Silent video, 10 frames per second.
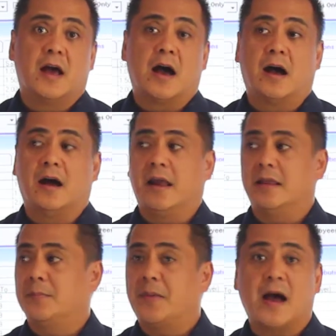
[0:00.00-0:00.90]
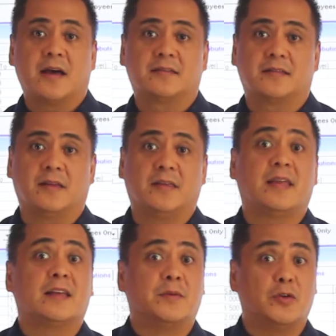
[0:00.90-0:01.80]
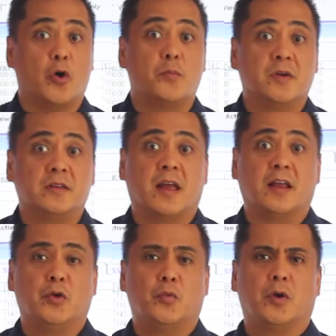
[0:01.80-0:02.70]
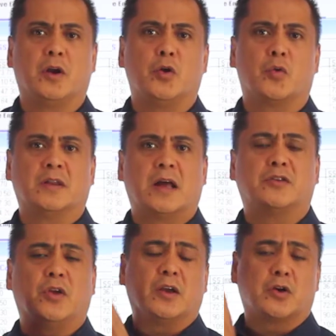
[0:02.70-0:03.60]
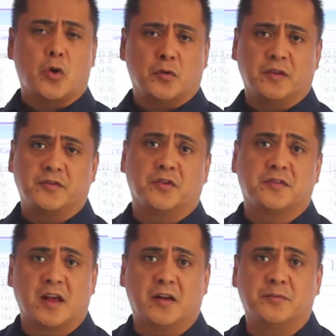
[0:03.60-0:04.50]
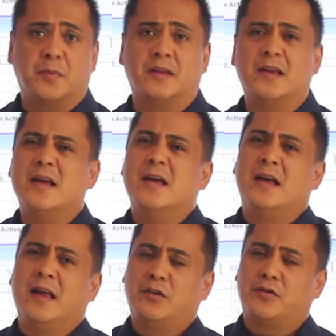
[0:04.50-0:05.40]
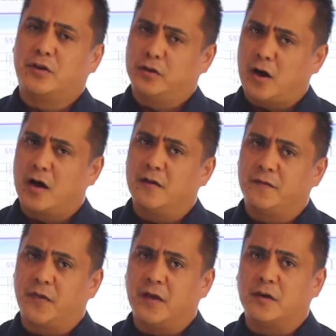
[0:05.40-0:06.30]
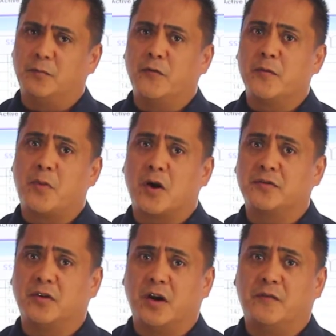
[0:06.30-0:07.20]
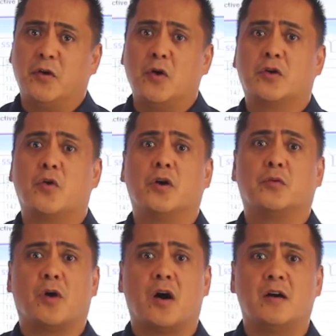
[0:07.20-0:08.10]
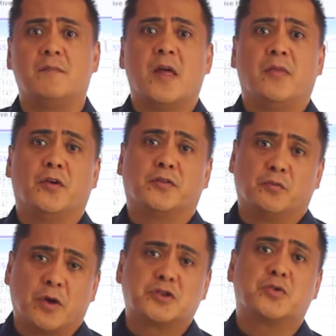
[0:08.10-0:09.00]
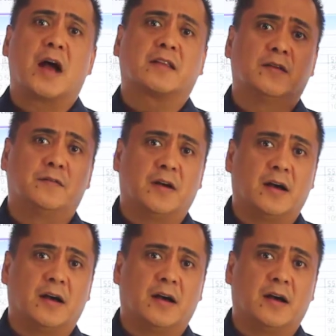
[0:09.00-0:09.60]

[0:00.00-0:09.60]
In the past, this has been opened and you were allowed to encode this yourselves, but there's a lot of things that are moving parts here. If you encode it wrong, there's a retroactive